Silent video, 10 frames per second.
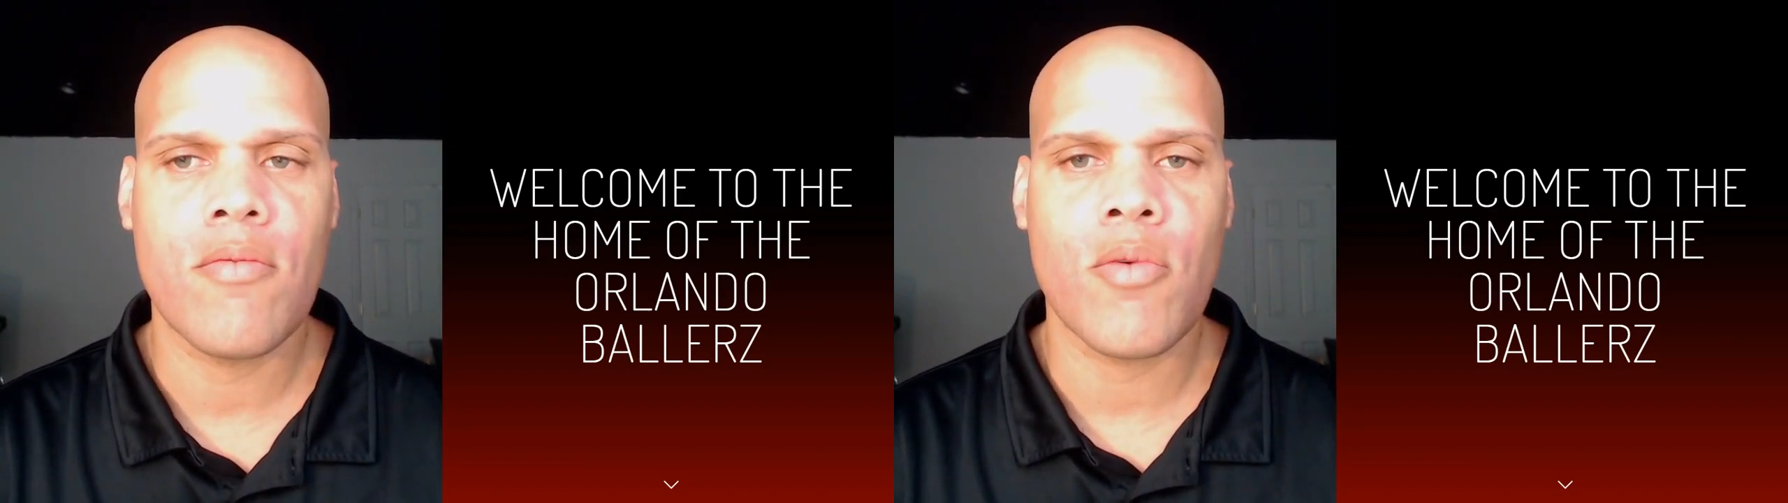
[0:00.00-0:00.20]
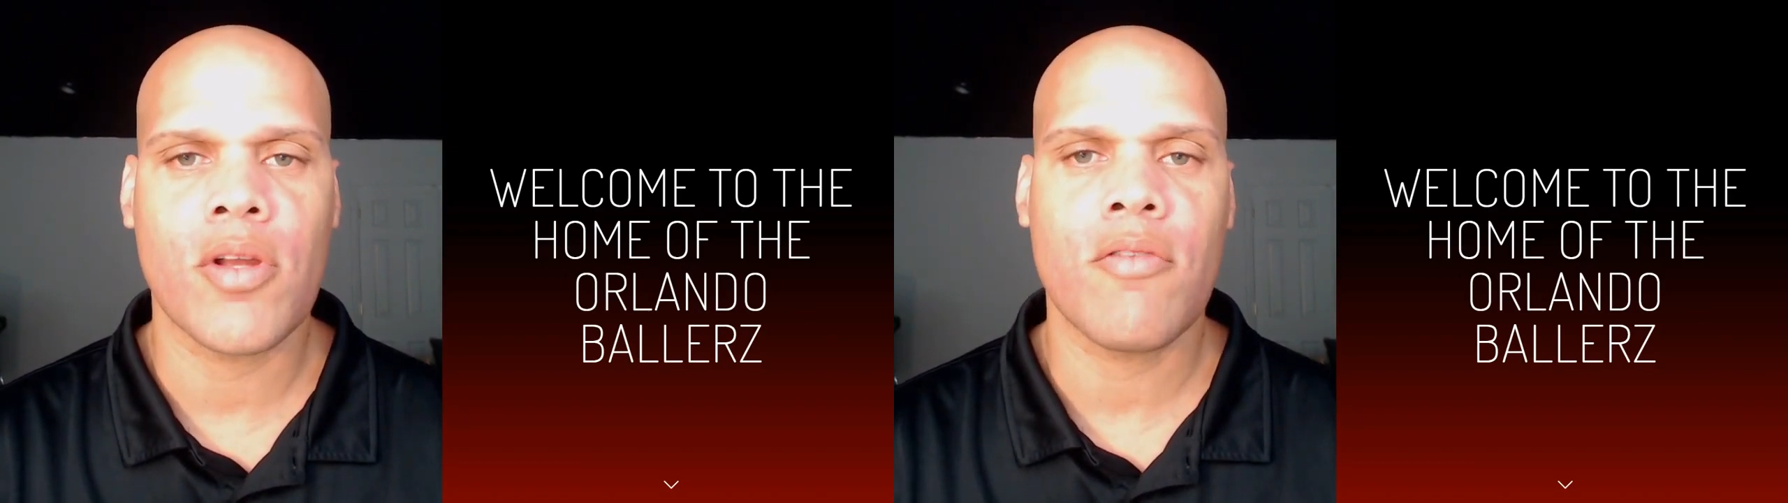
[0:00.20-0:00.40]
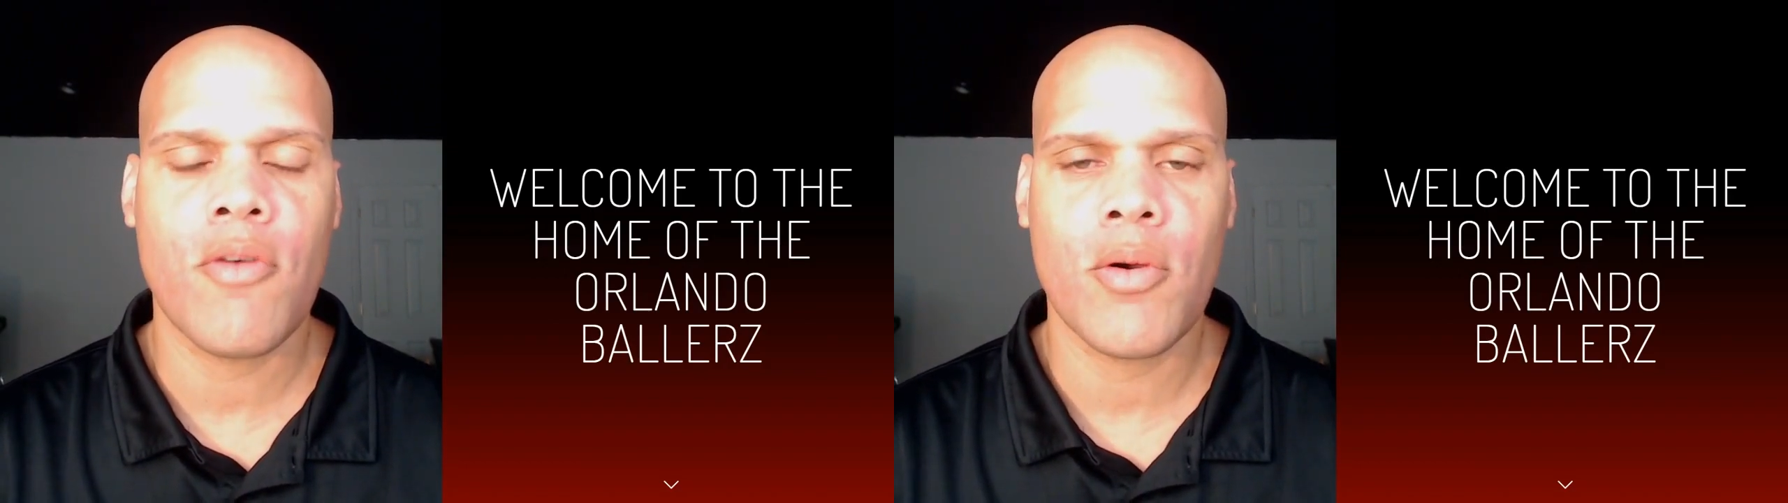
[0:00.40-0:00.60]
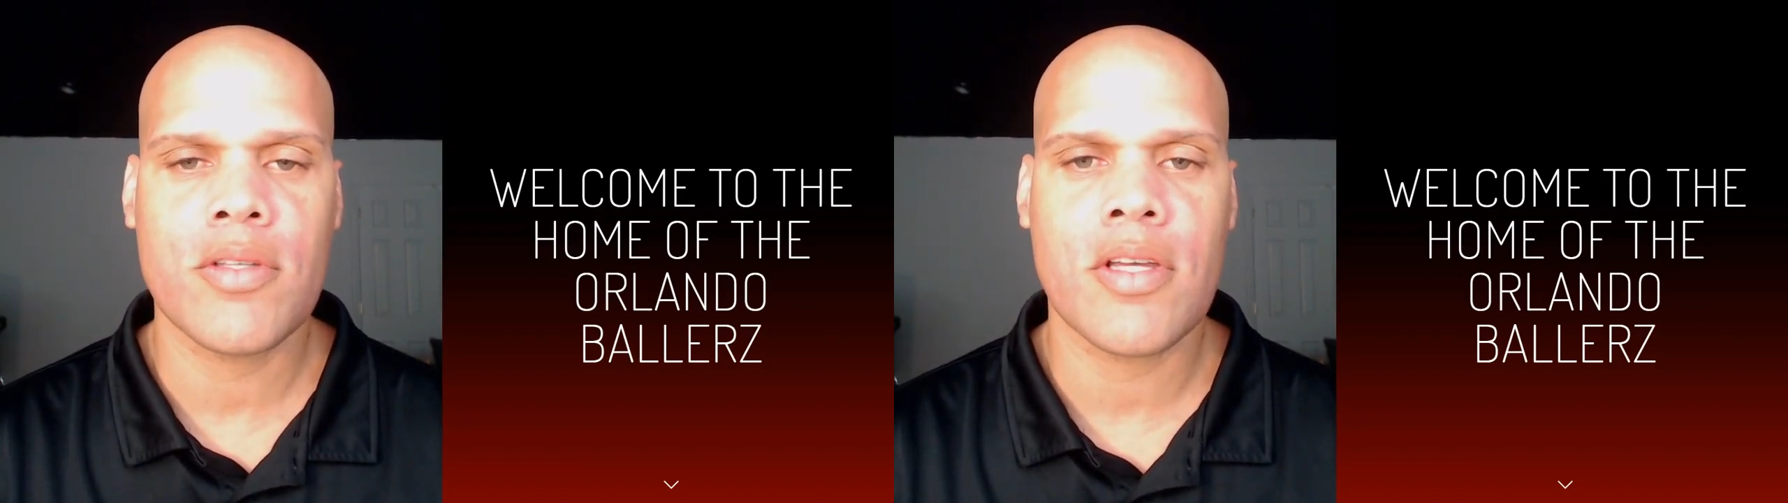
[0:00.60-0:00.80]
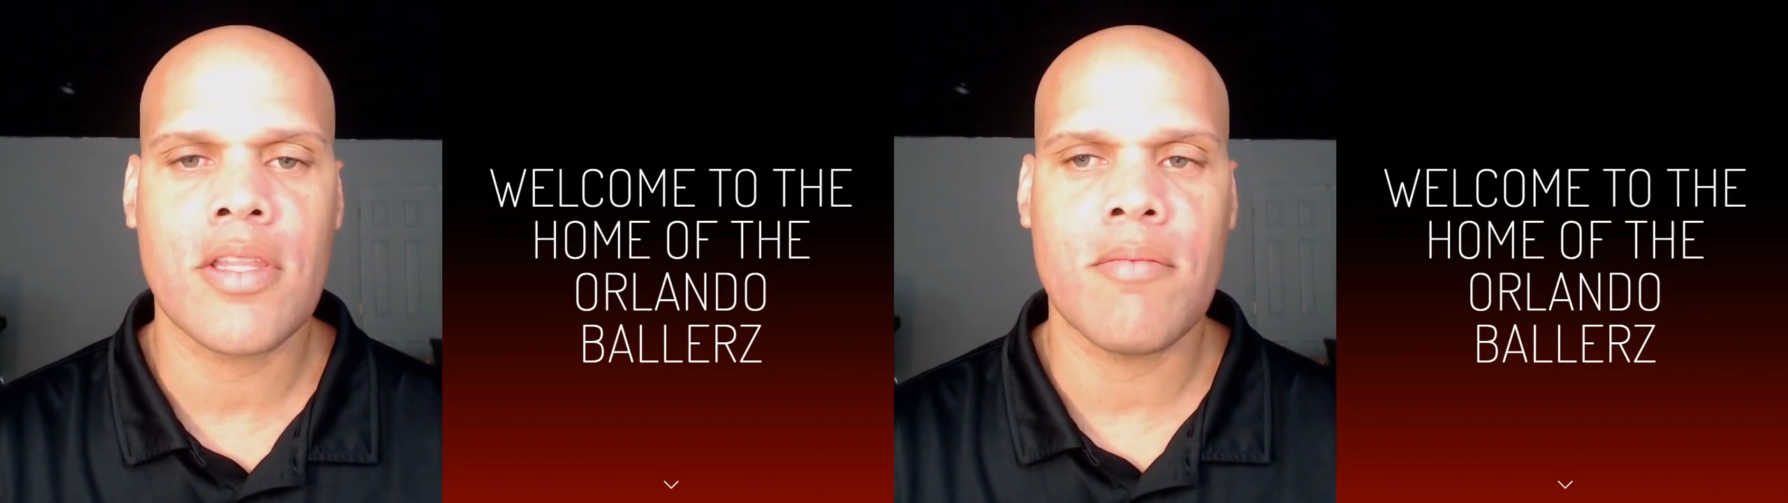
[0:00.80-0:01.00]
going to focus
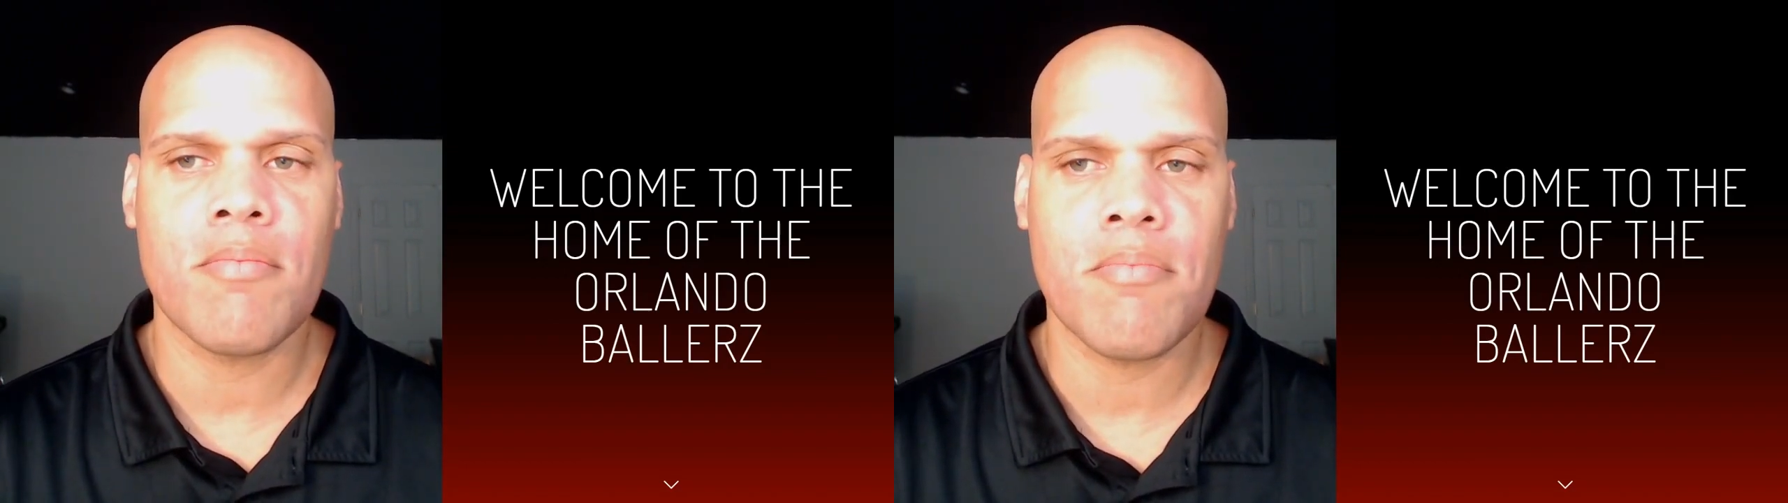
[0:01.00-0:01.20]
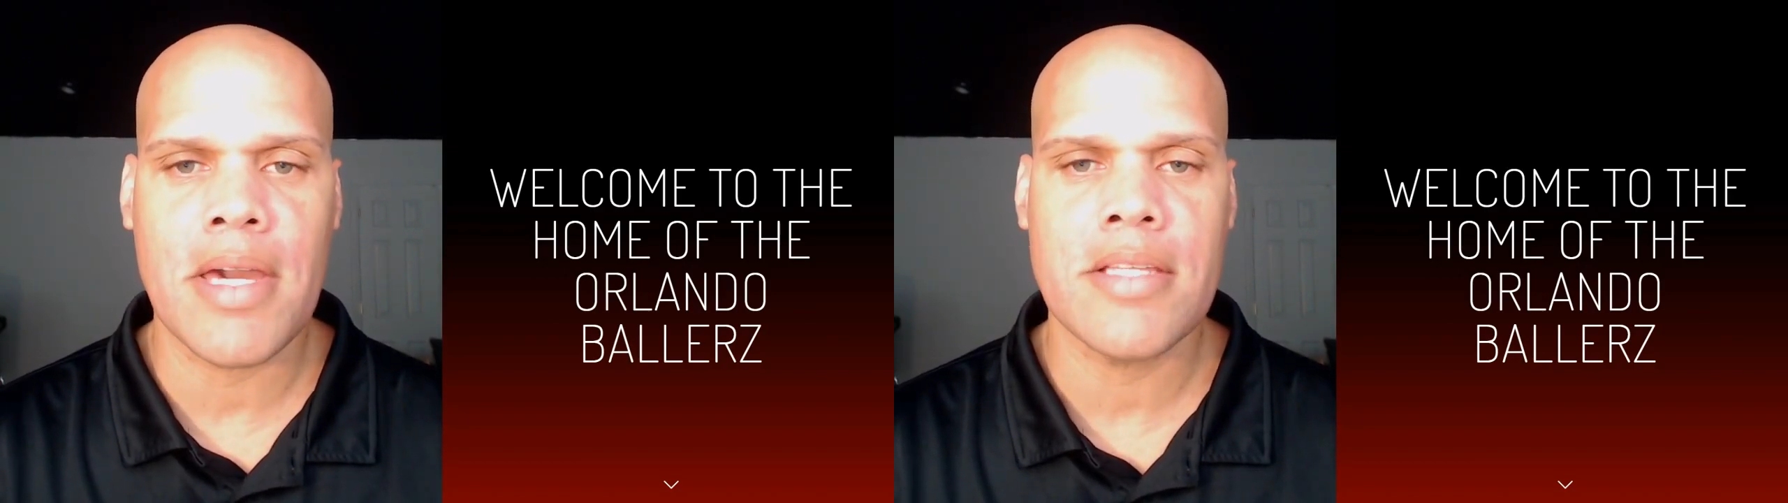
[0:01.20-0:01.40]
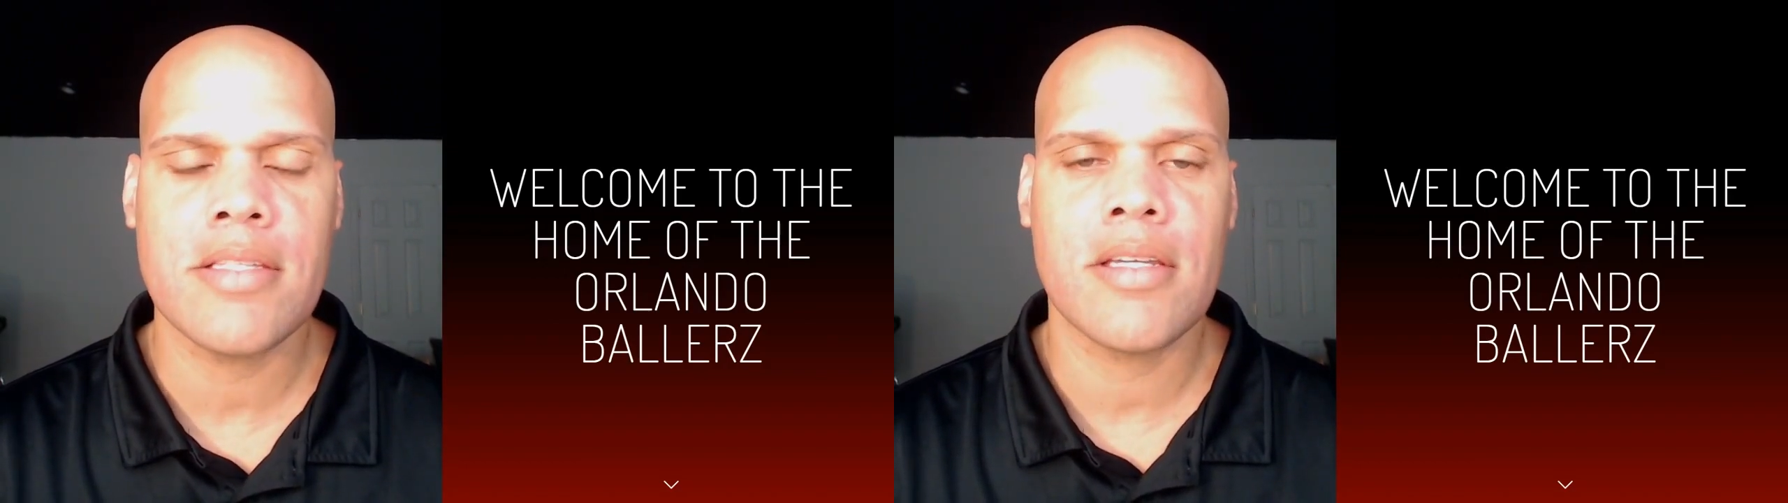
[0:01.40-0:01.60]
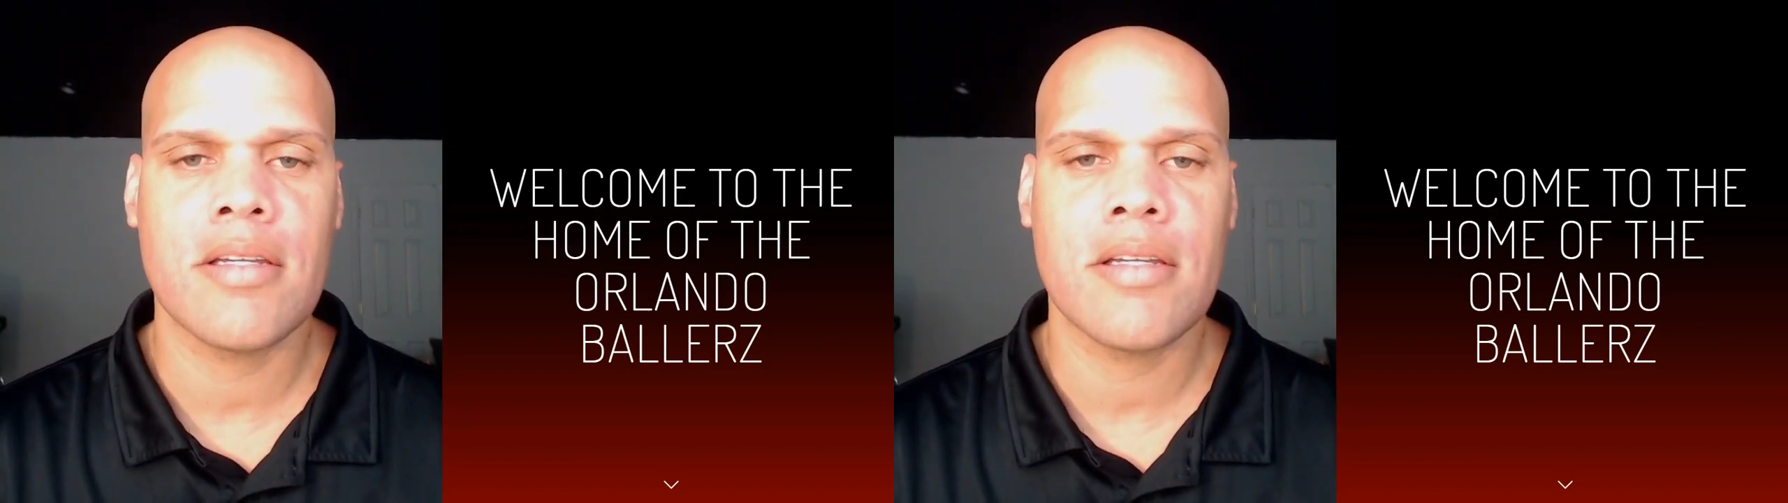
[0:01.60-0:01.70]
on the basic